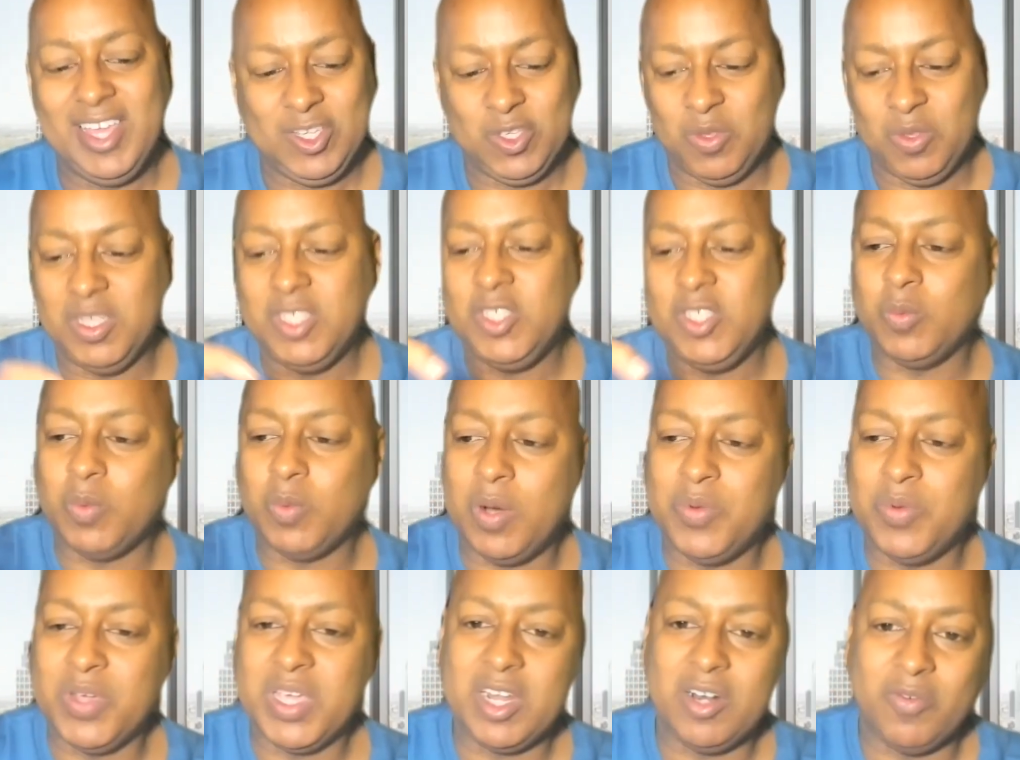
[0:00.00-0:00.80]
So this is
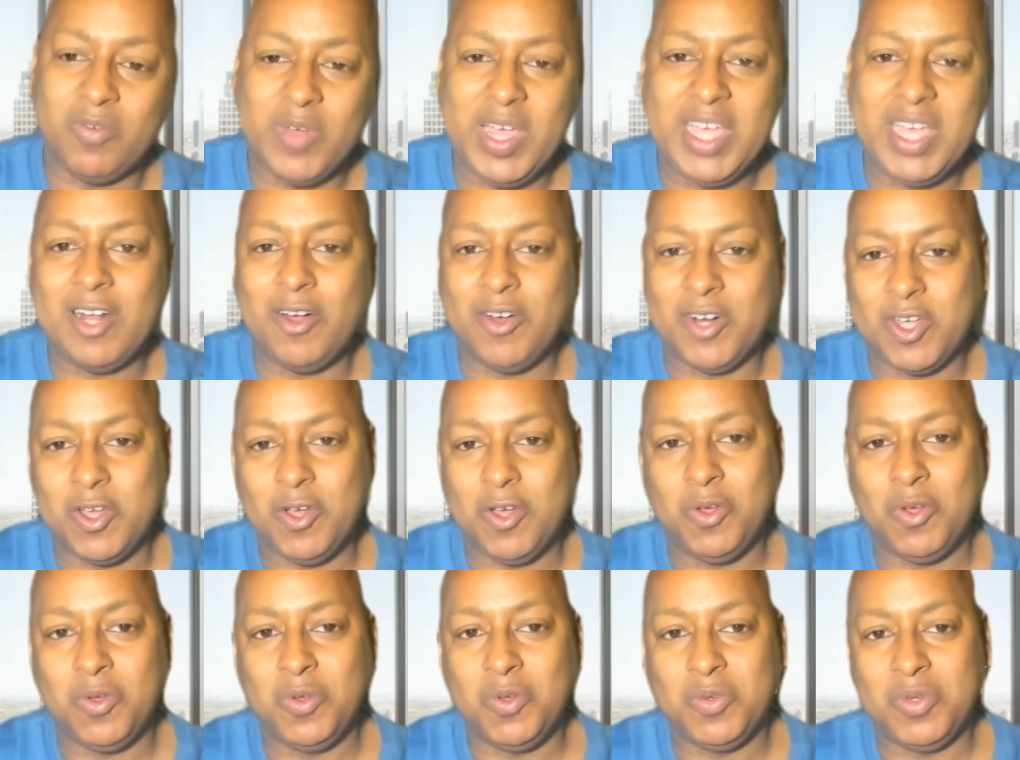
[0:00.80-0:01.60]
where we're going to write our
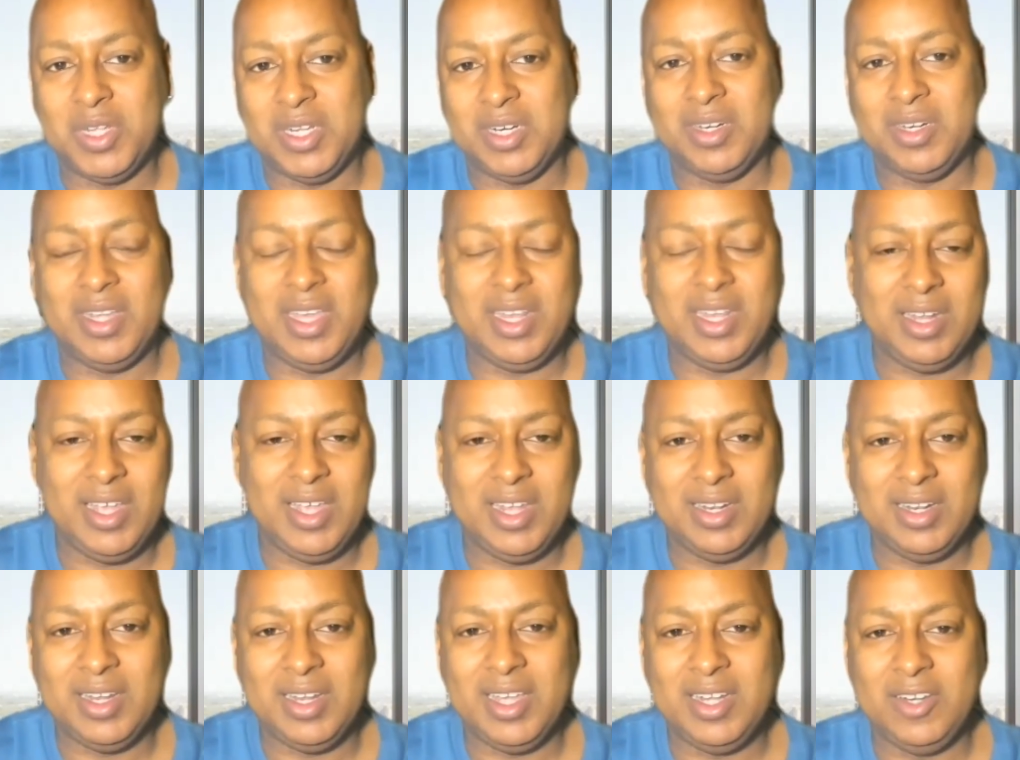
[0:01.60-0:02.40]
code, and
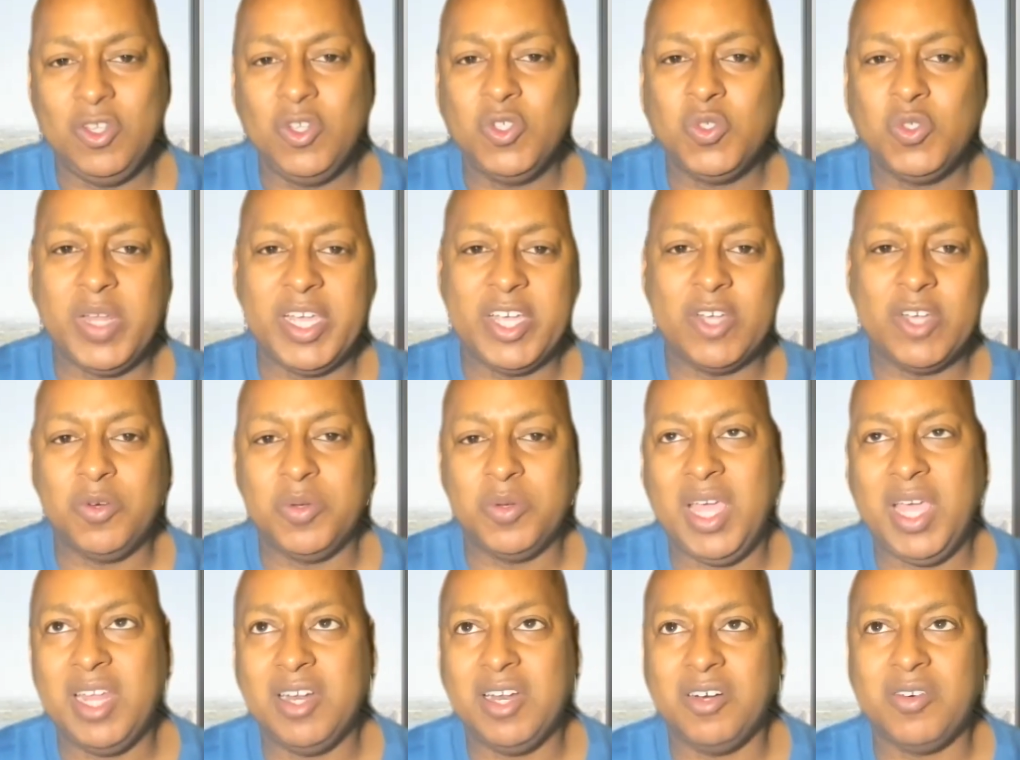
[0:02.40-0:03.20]
and and and usually a
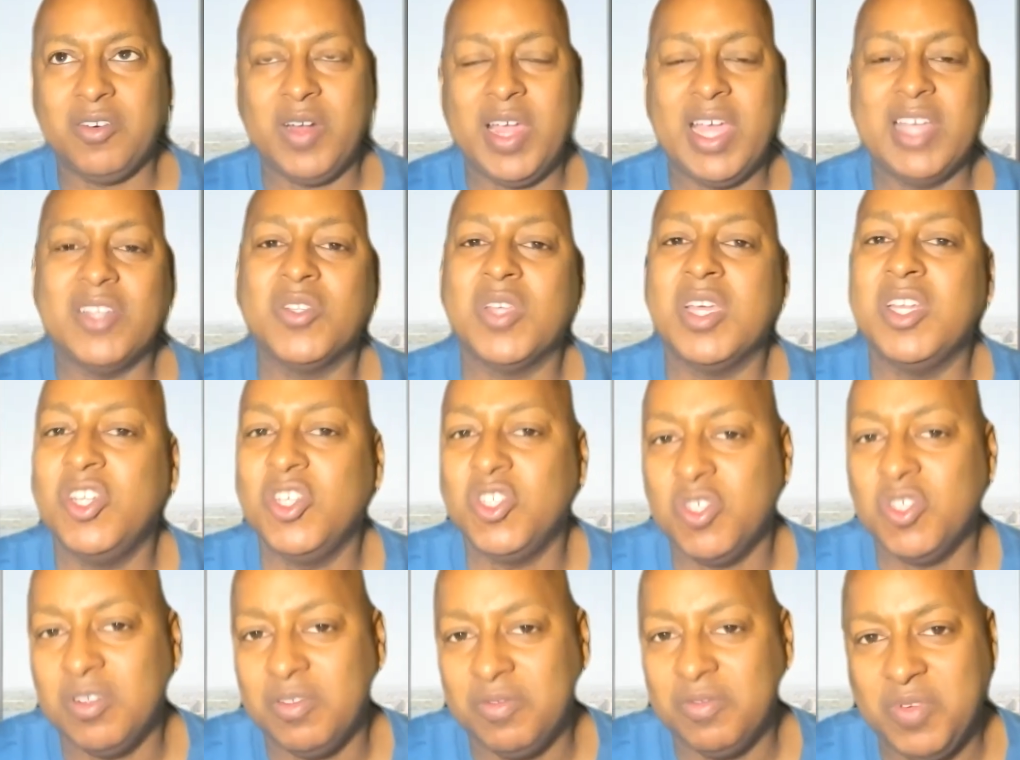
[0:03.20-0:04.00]
code editor has
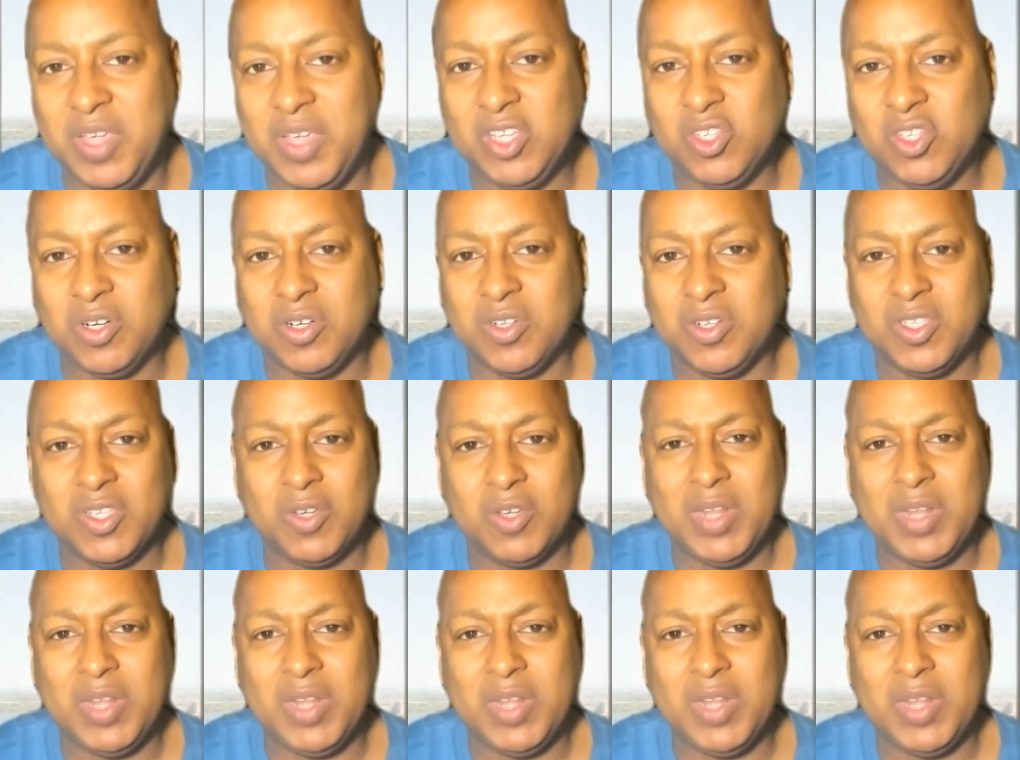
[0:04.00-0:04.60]
additional features.